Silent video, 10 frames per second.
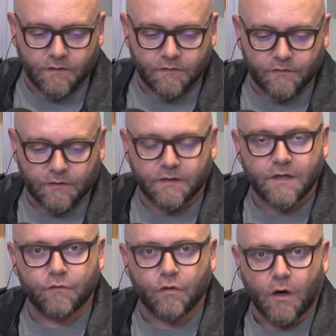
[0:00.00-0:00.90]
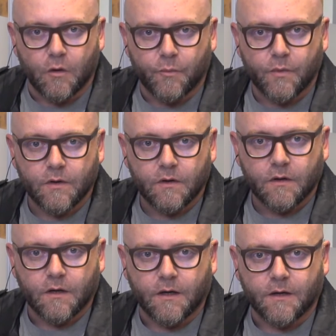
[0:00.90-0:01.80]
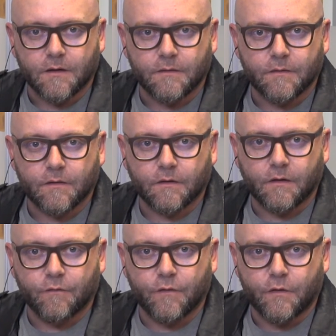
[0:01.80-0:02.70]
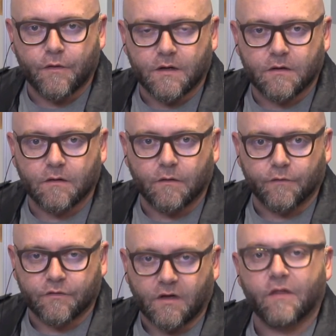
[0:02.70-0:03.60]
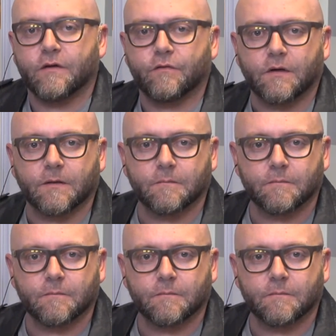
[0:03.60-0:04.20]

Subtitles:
still gives you hope if you think of South Africa?